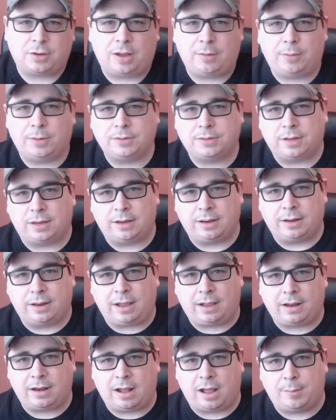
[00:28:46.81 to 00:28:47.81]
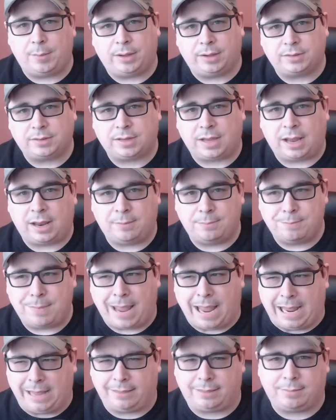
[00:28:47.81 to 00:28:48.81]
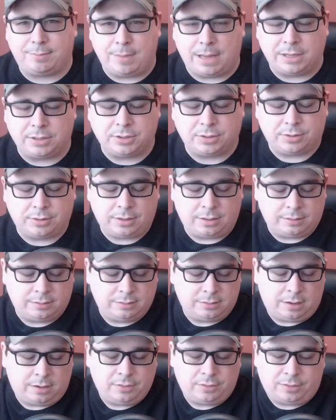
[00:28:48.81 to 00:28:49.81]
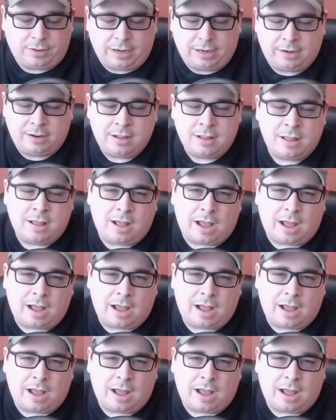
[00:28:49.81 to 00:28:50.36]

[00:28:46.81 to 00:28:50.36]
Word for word: So I was a economics and math major in undergrad.